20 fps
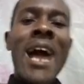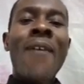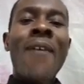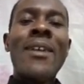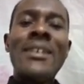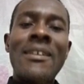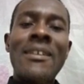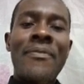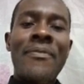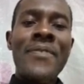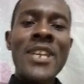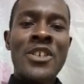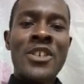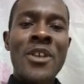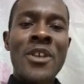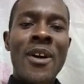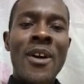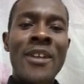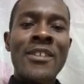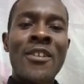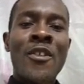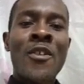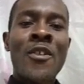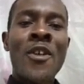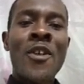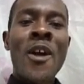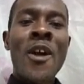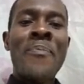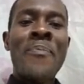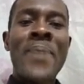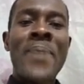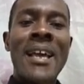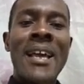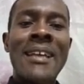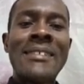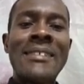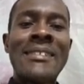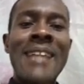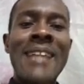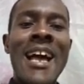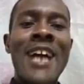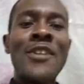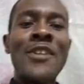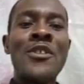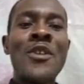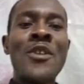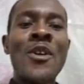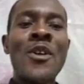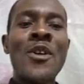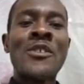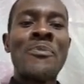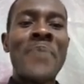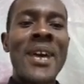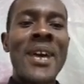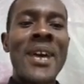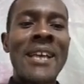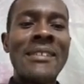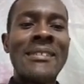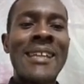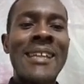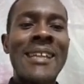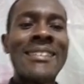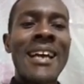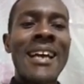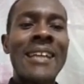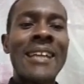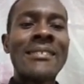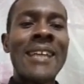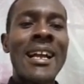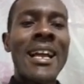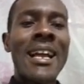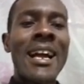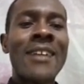those pests that attack agricultural plant products,